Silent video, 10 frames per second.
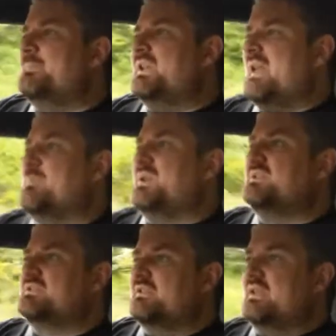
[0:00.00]
And that
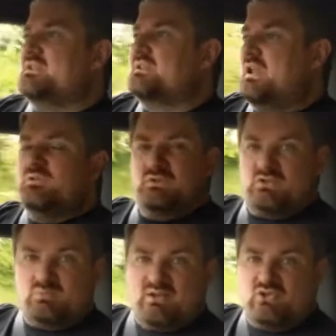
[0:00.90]
means that there's loads of
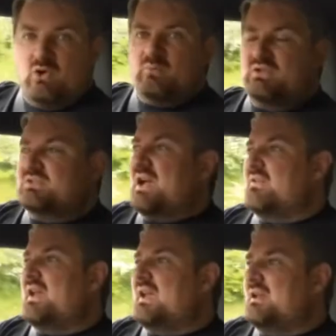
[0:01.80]
suspension options
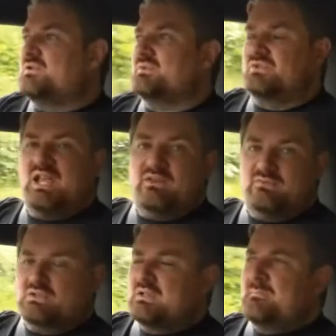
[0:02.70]
out there, loads of
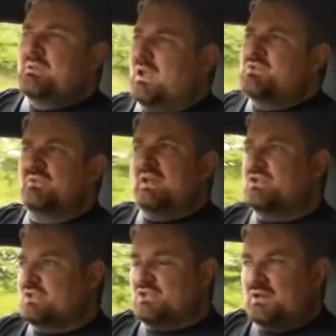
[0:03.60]
diffs, loads of
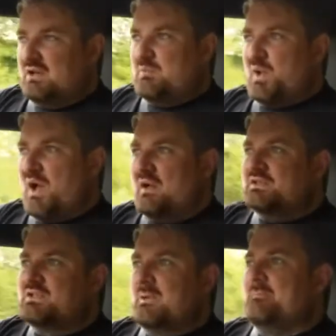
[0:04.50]
engine tuning parts.